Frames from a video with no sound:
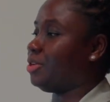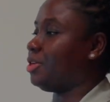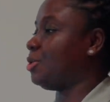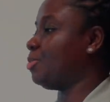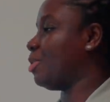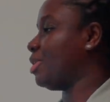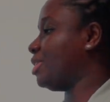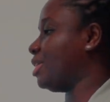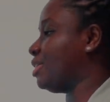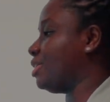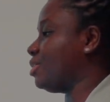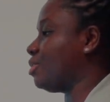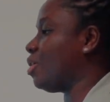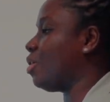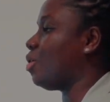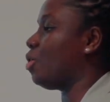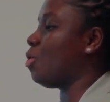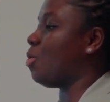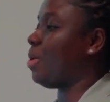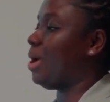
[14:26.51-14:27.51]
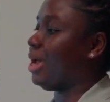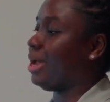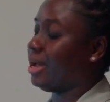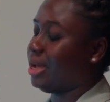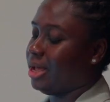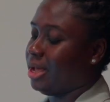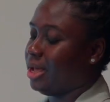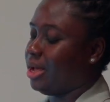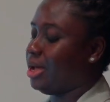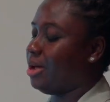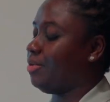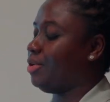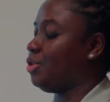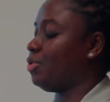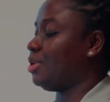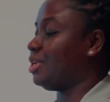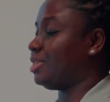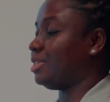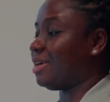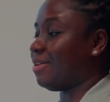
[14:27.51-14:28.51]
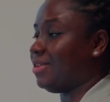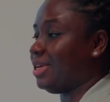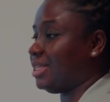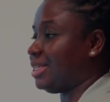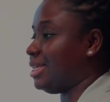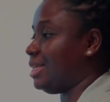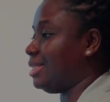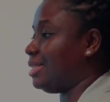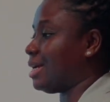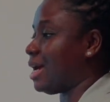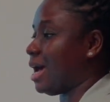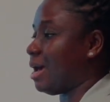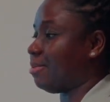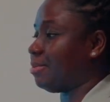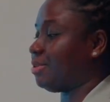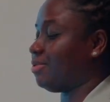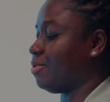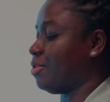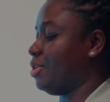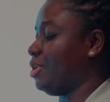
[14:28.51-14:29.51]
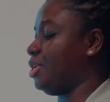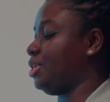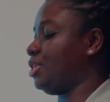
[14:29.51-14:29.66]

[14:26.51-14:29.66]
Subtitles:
So this process is ongoing. We do the studying 3 times for